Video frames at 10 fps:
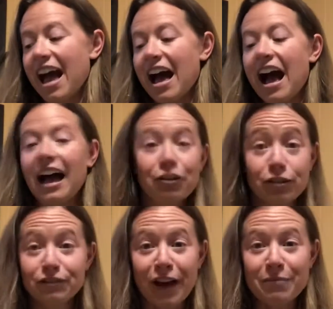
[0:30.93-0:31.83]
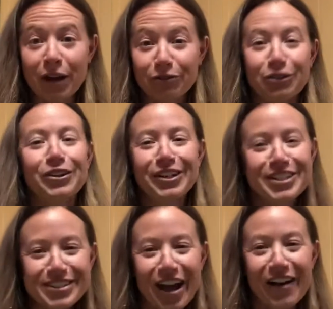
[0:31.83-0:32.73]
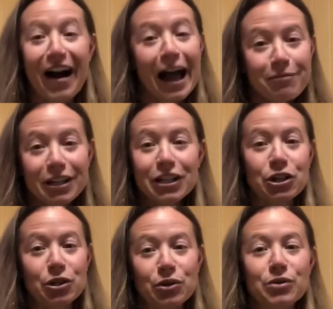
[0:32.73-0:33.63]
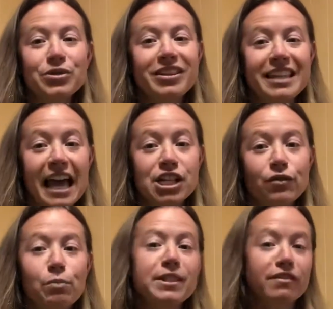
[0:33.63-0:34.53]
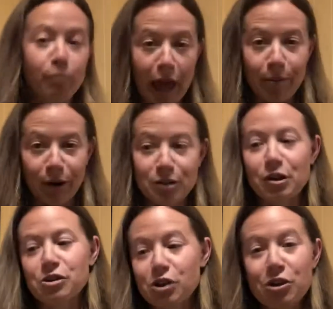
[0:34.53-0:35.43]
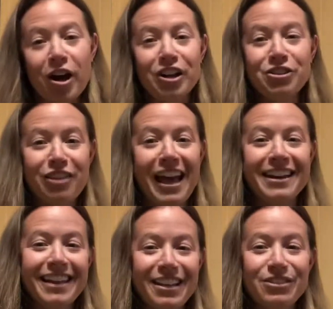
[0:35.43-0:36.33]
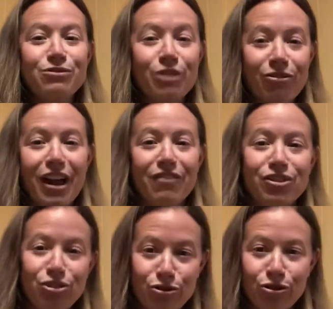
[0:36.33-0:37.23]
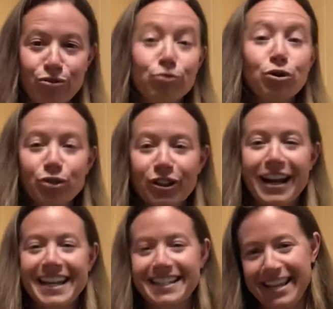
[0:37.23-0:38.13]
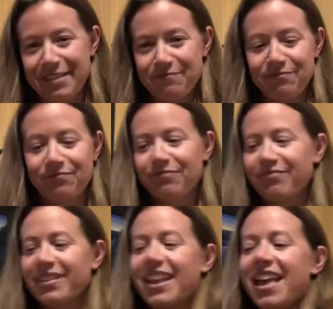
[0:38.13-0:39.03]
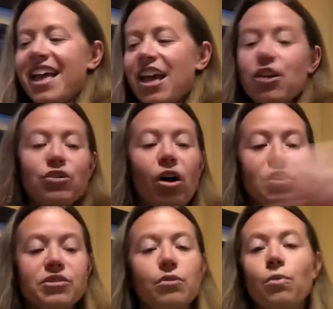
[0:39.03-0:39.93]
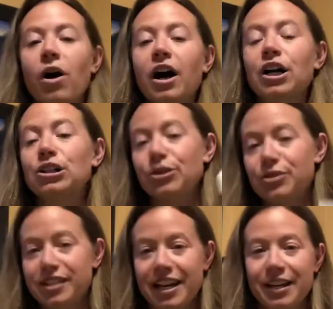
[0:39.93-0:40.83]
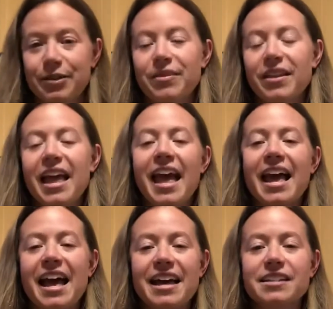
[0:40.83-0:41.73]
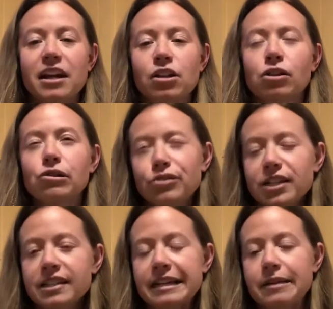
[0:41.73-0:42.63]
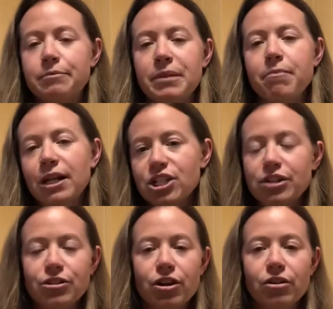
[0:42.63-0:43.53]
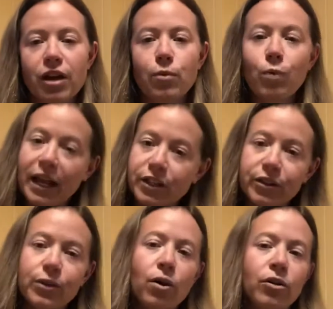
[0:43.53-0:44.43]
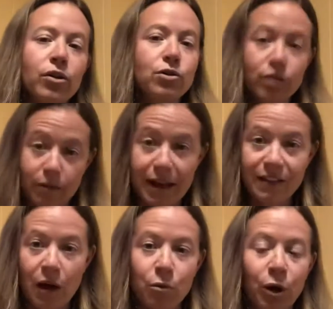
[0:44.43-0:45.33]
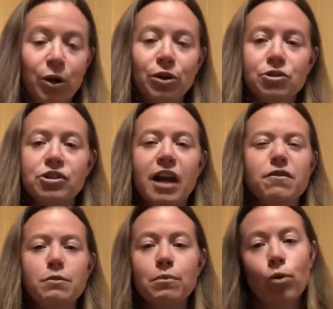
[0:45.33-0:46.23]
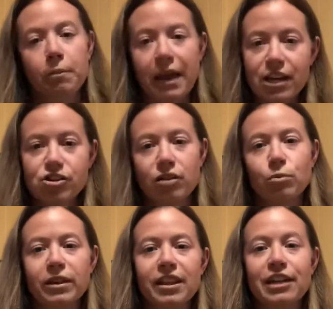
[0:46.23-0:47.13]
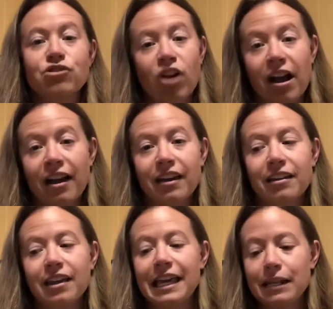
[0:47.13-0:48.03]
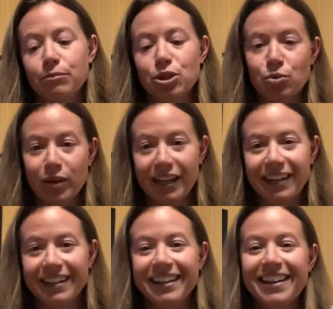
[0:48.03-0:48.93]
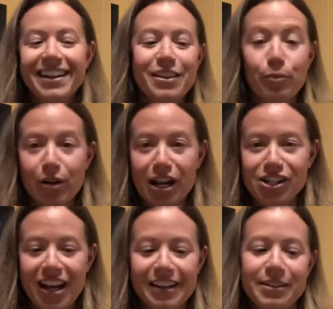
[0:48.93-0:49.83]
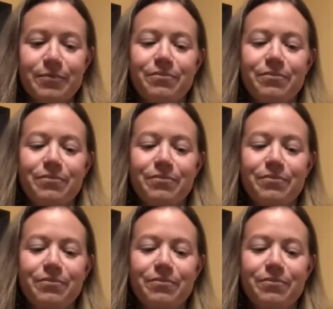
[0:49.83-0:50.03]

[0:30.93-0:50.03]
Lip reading: I couldn't find my ruler, so I'm going to use the edge of a piece of paper. So I'll show you how to do that in case you don't have a ruler handy. You'll also want a glue stick. And the glue stick's going to be much easier than wet glue, although you can make that work. You'll just have to be more patient with it drying in between the project.